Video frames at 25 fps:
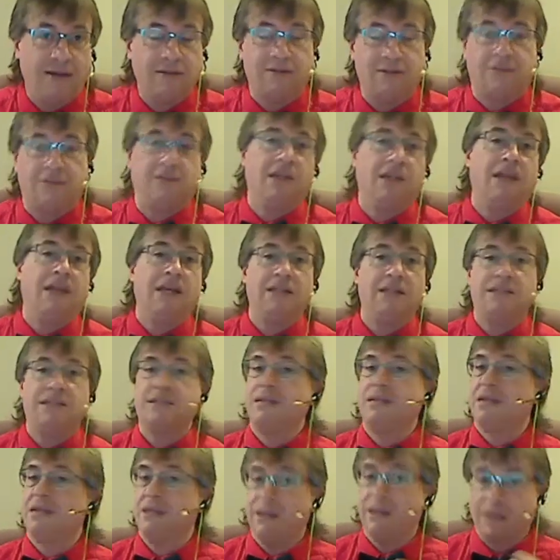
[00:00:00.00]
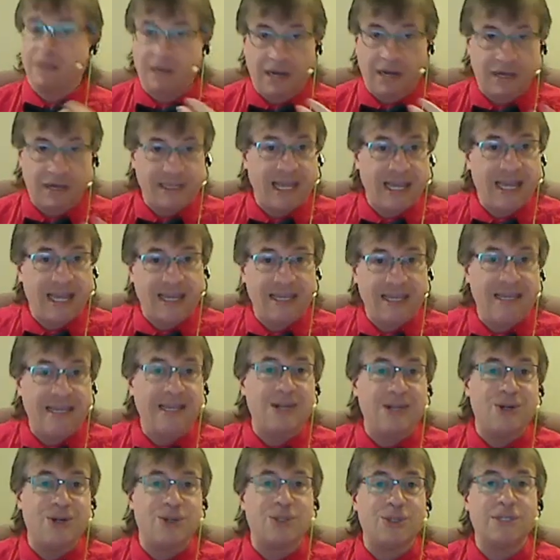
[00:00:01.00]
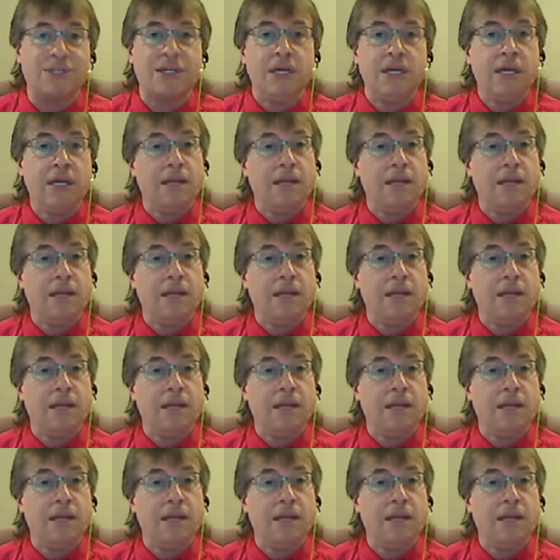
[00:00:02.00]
Okay, it'll take years.